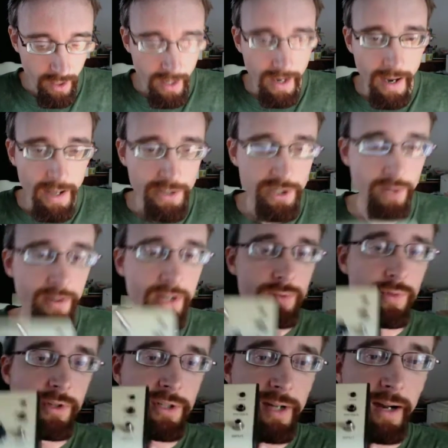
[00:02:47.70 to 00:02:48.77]
And so this
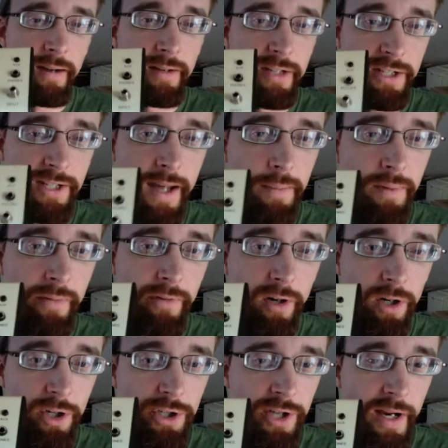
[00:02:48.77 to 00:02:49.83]
one's kind of deceptive. It
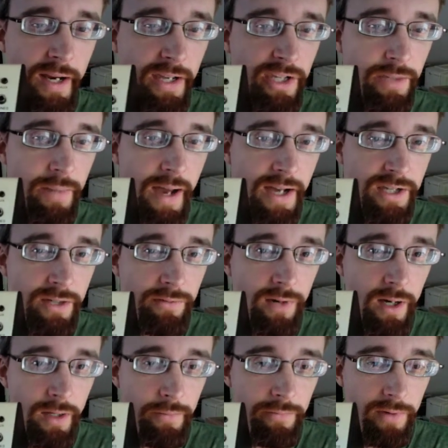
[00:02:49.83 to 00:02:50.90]
looks like it's a master
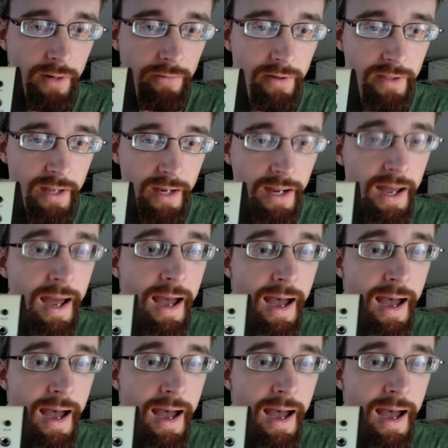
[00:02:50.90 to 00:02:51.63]
volume for everything.